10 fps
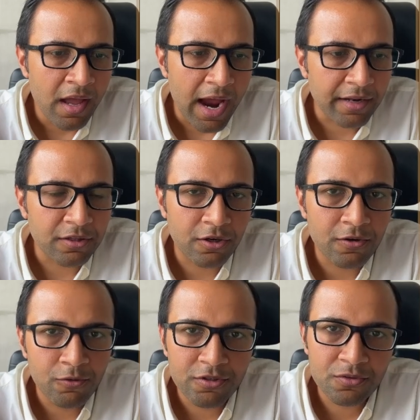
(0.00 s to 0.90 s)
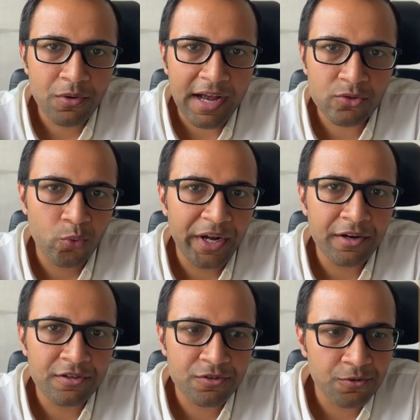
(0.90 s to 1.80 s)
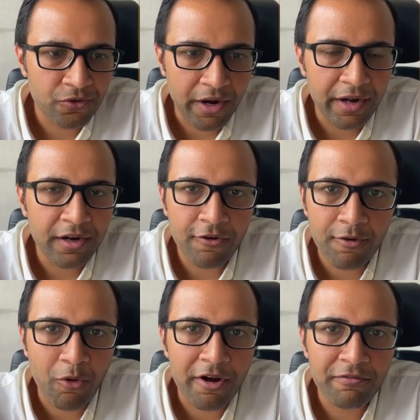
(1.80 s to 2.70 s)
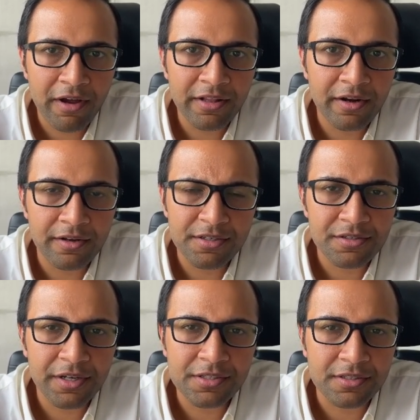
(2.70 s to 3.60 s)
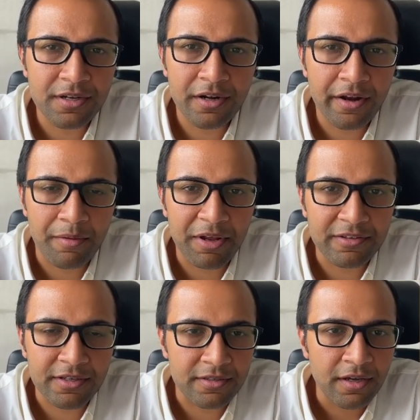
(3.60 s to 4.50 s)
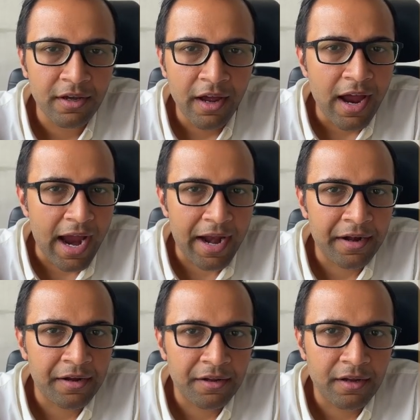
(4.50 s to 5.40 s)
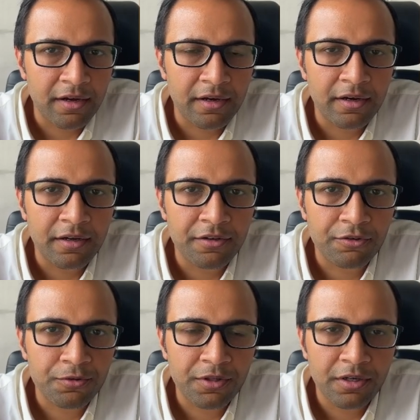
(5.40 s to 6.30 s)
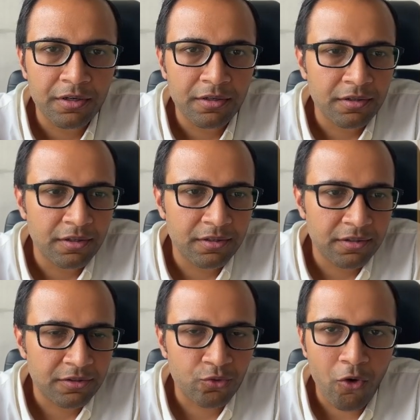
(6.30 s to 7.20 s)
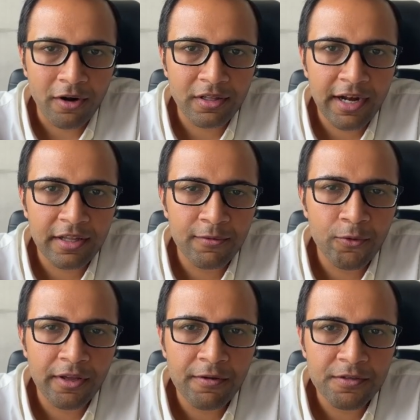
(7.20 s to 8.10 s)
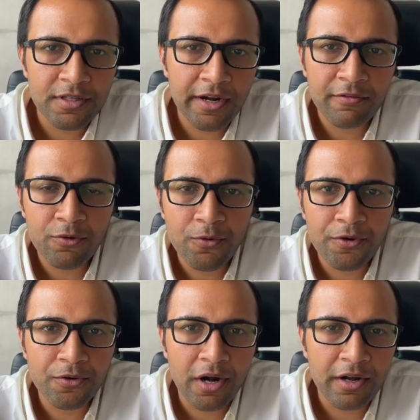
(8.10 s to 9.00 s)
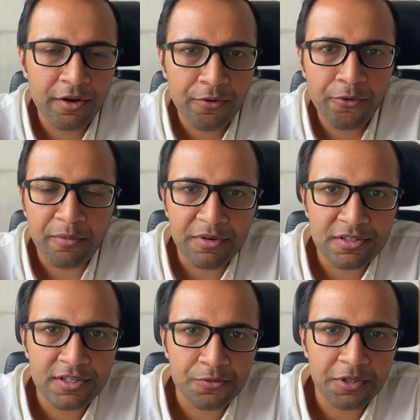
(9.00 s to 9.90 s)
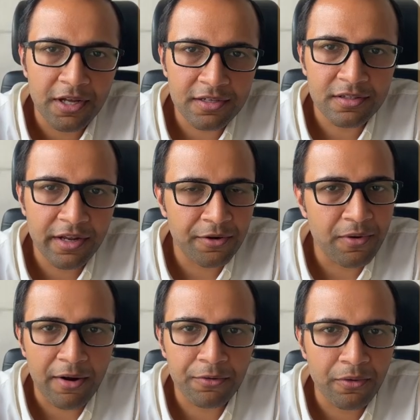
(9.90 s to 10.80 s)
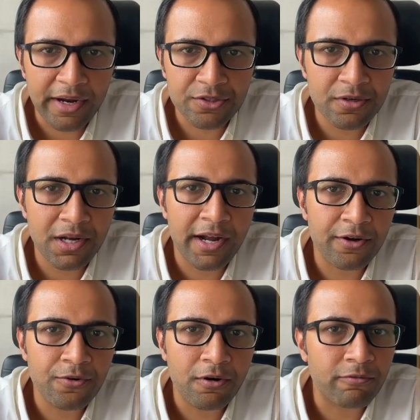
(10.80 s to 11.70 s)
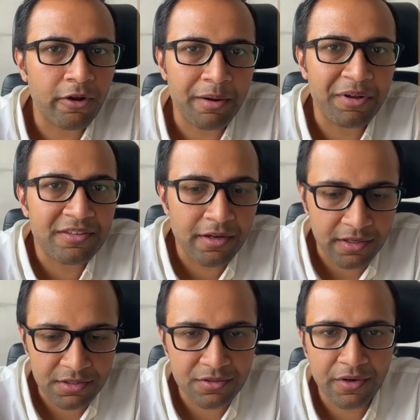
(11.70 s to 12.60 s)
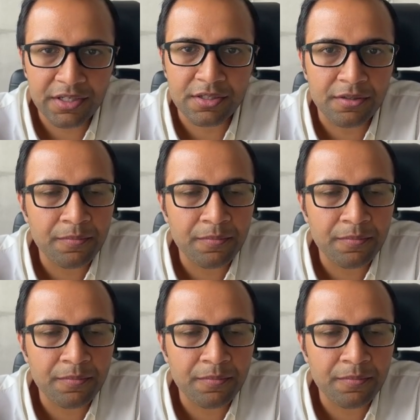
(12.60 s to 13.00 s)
And the third was to ask vendors to surrender or modify their registrations under MSE. And so the sword that they would give is that if you want to continue doing business with us, then you have to actually let go of your MSE registration.